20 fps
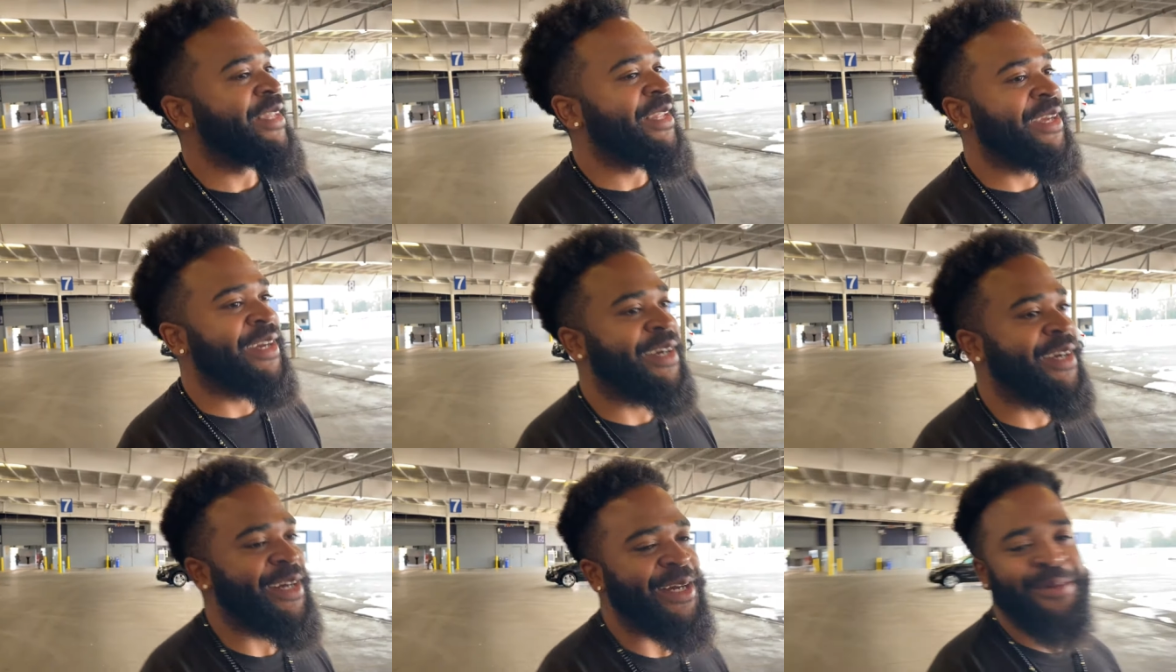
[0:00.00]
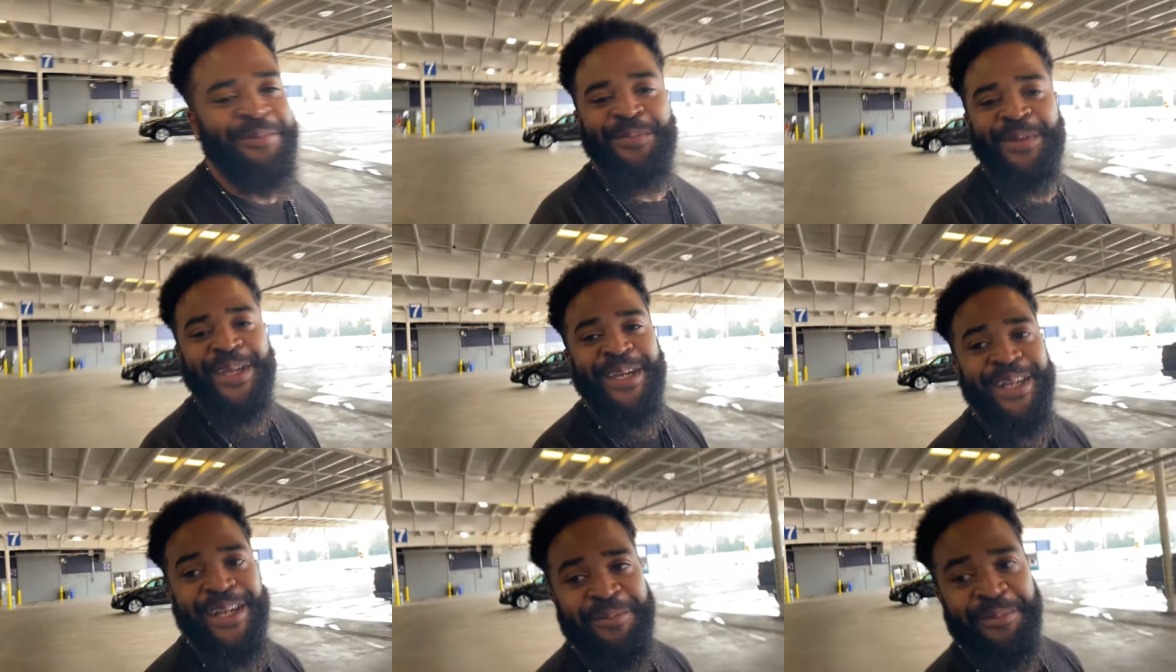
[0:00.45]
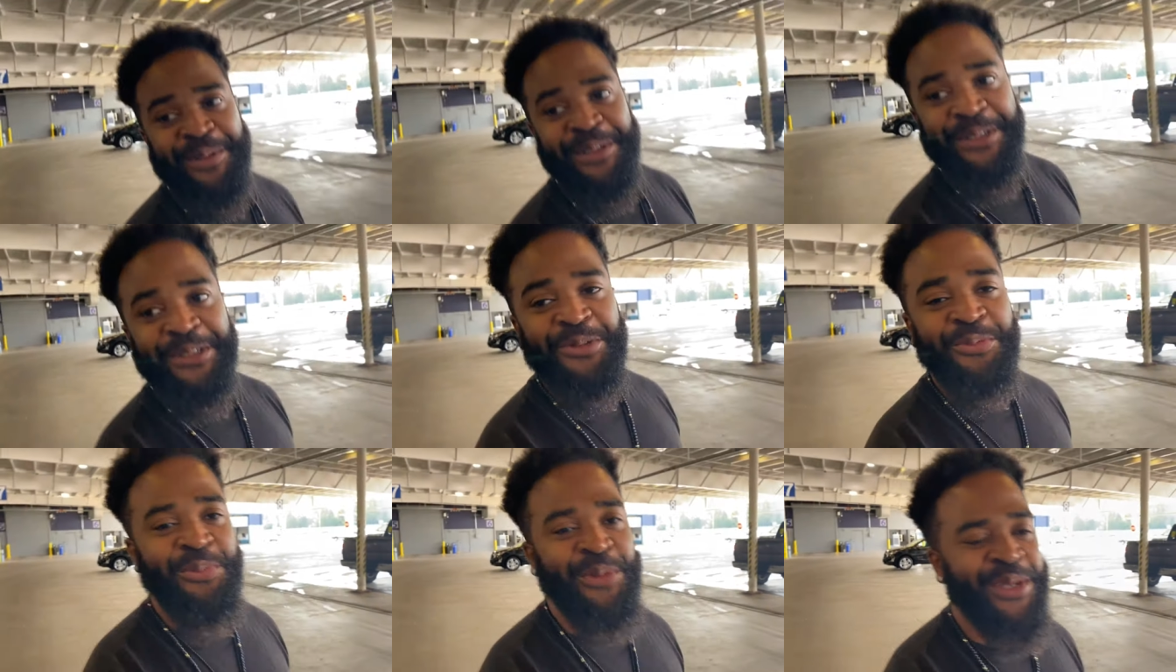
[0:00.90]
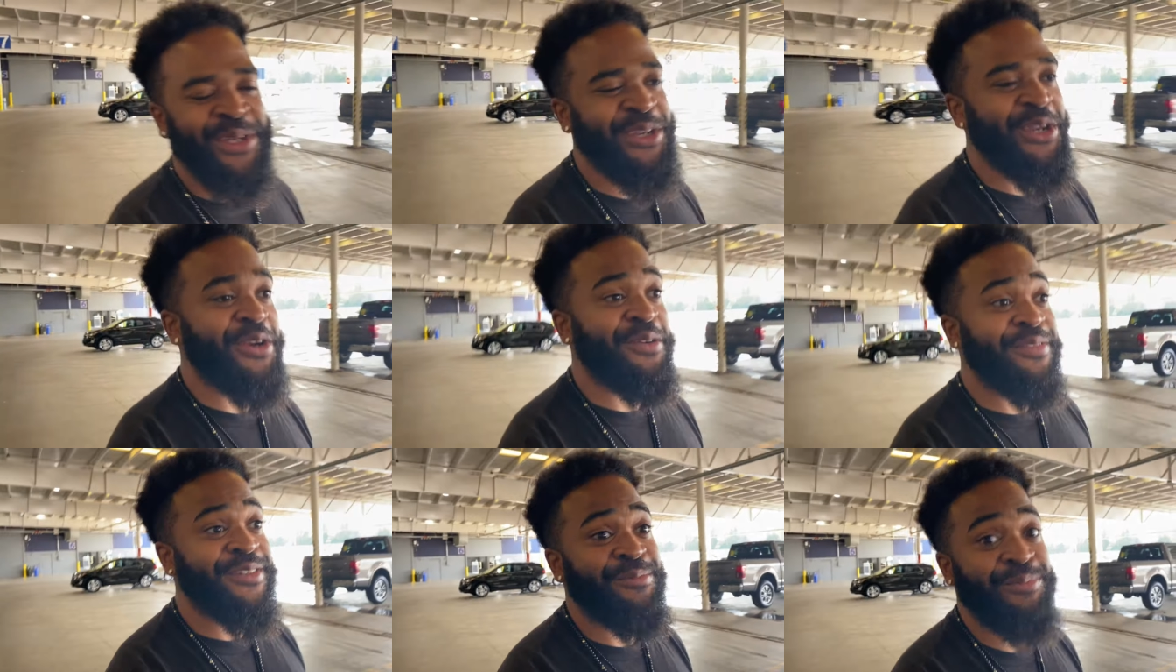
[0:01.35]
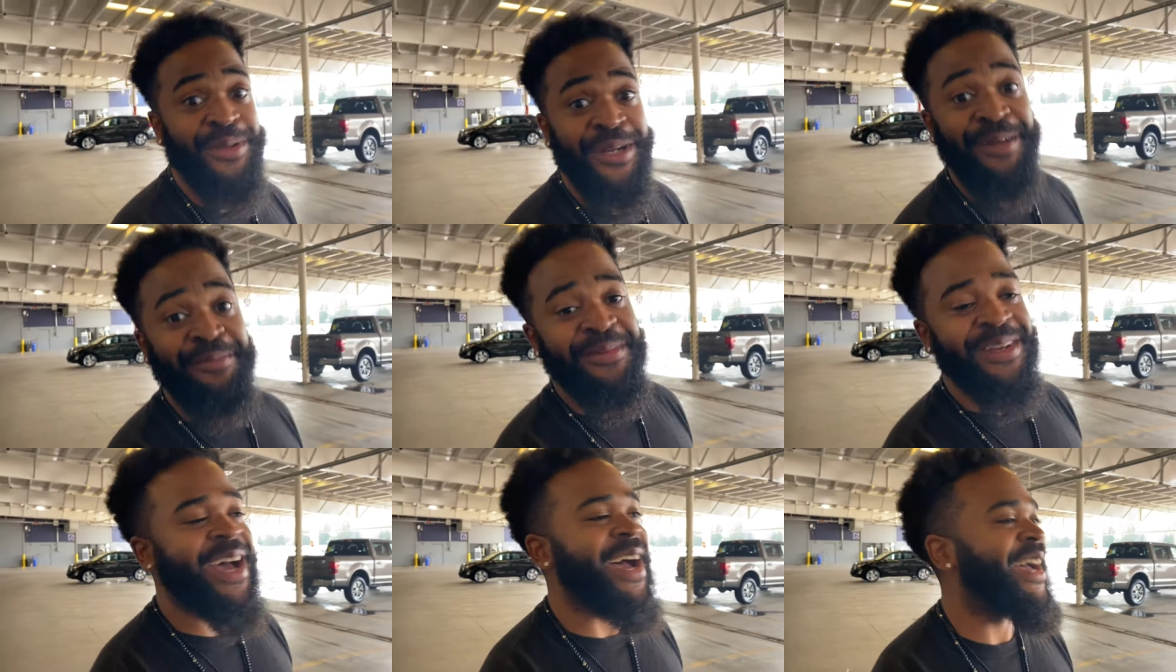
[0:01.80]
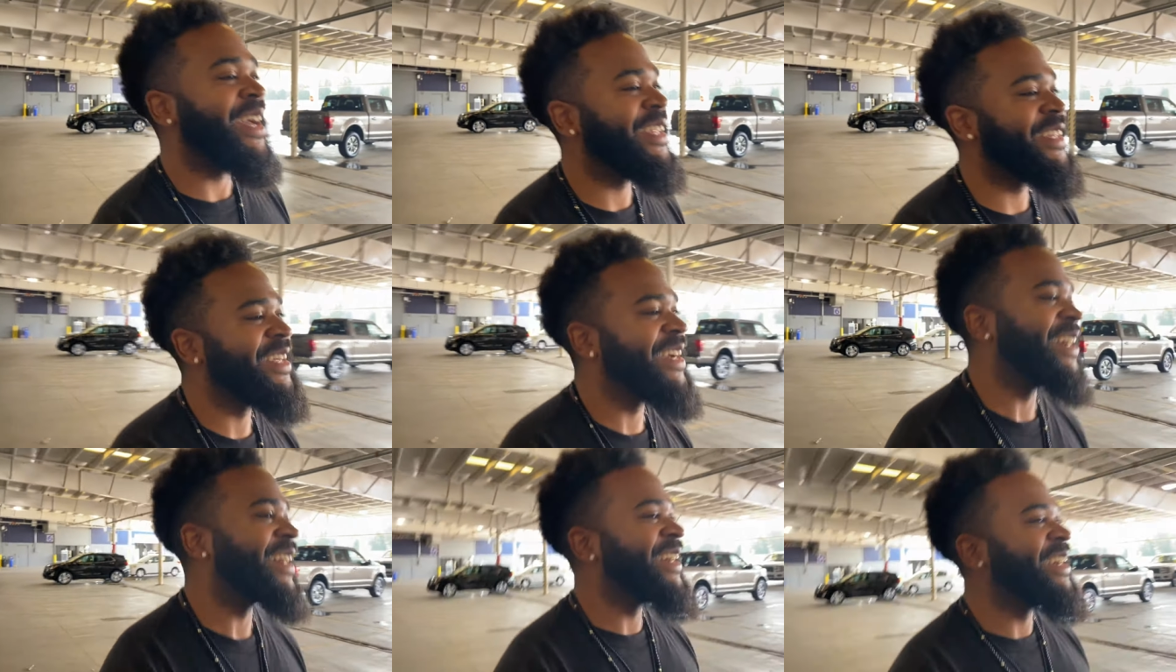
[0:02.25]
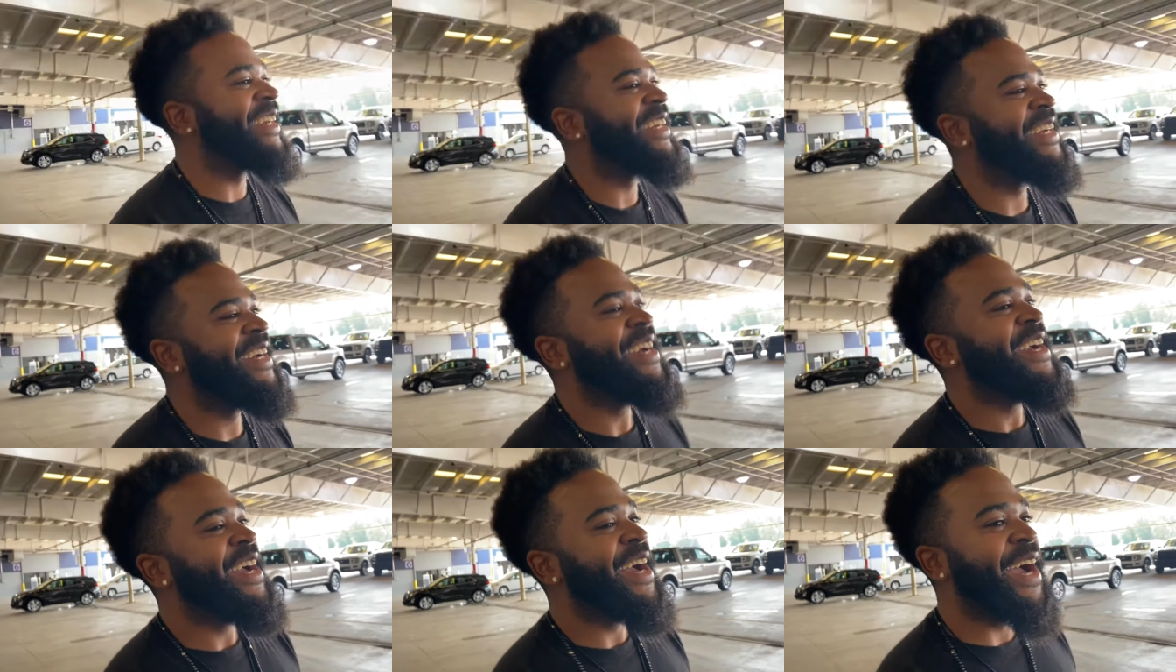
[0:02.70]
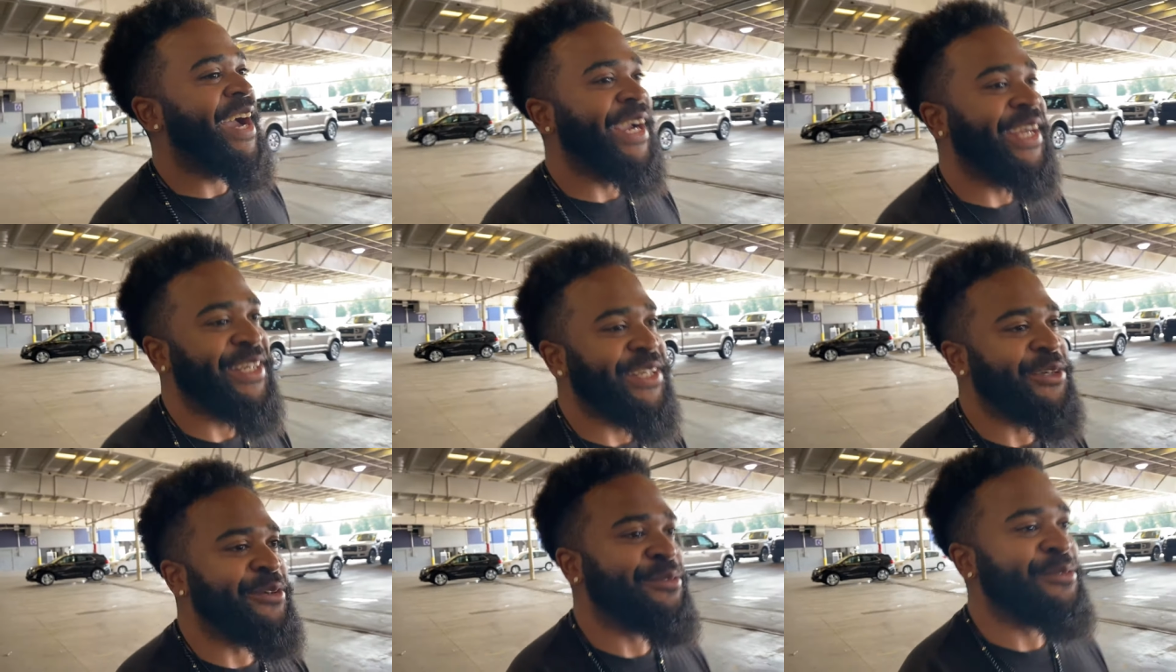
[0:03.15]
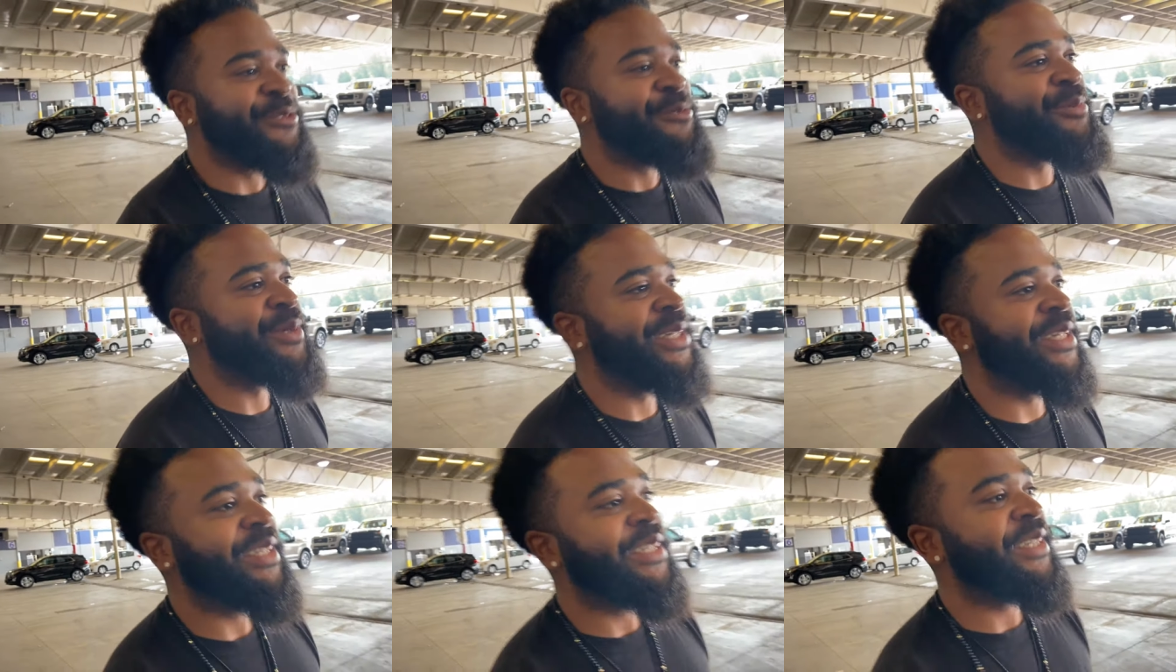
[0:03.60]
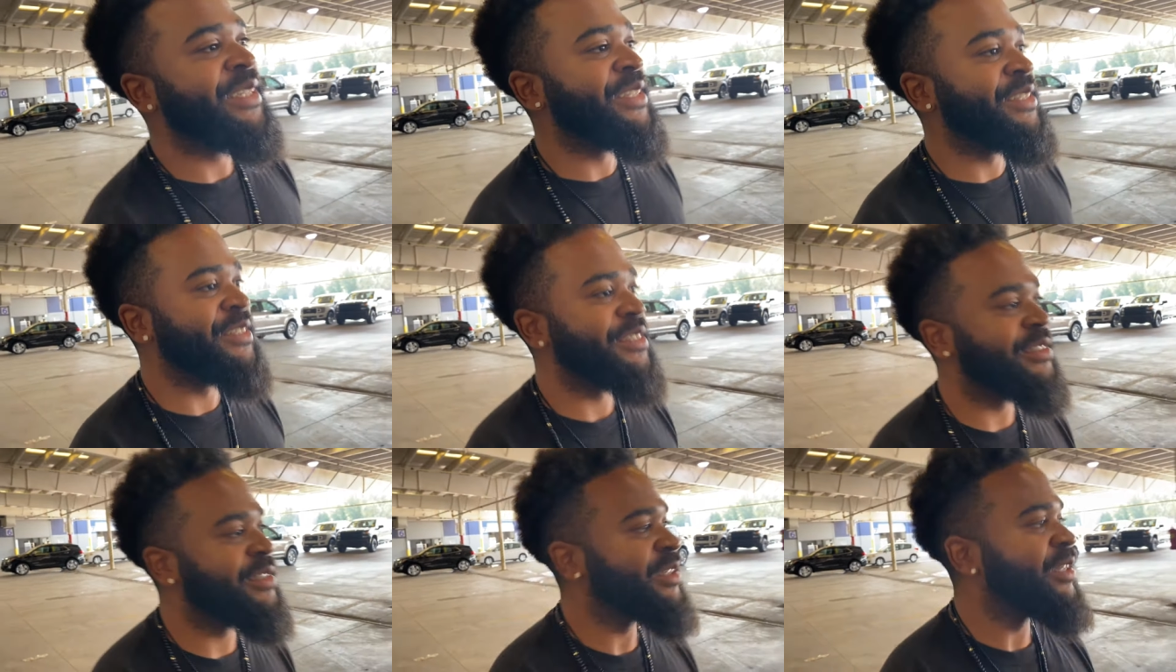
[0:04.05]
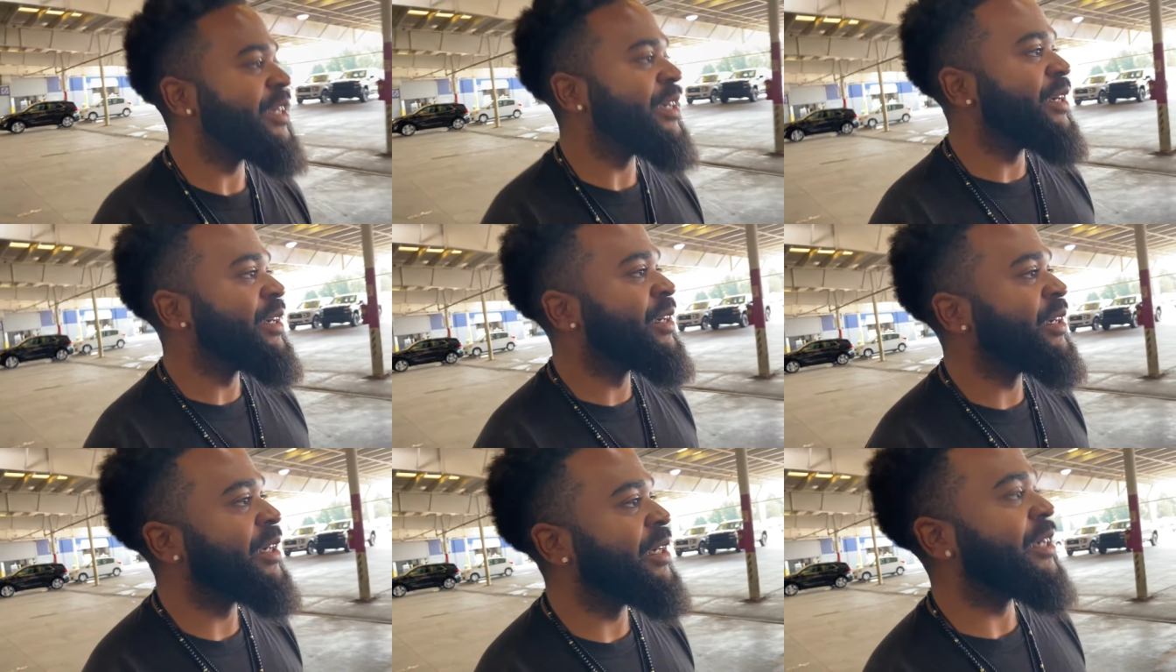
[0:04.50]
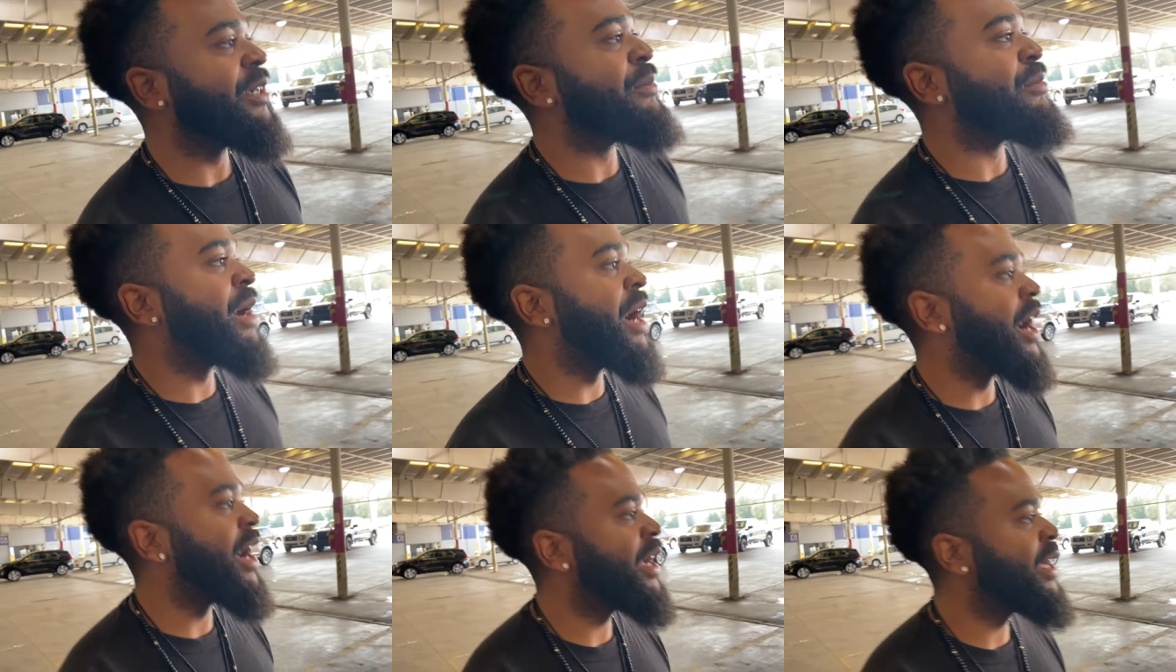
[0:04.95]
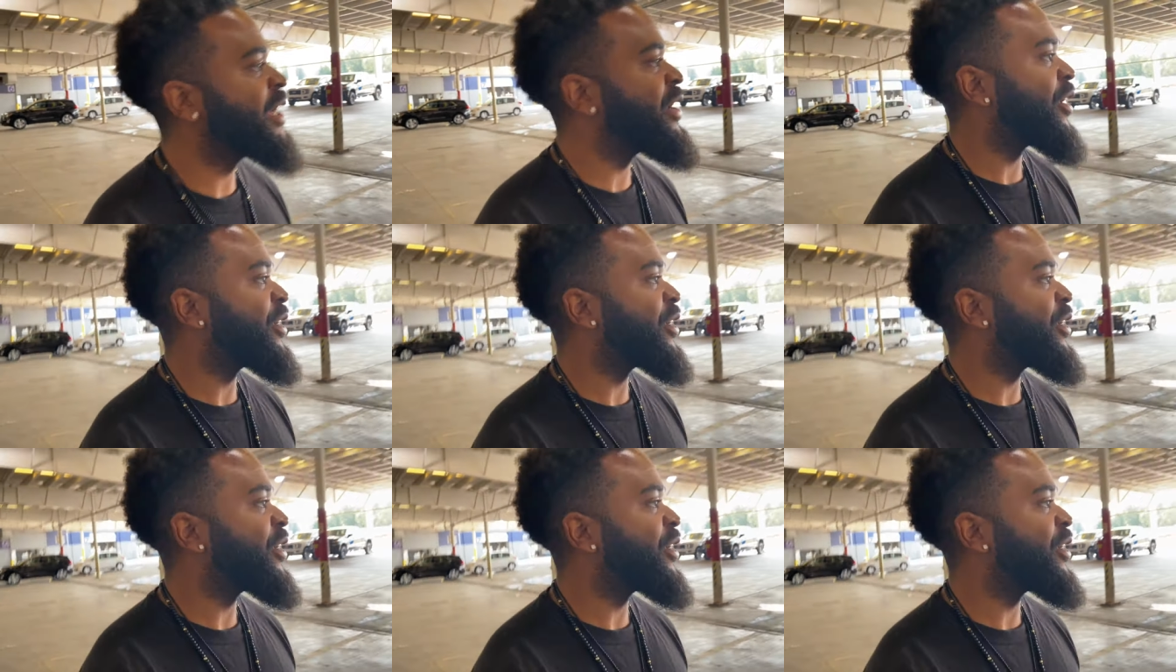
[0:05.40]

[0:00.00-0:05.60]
Ah, man, I'm a little bit nervous, but I'm not. Nah, I ain't nervous, man. This is a, a good buy, I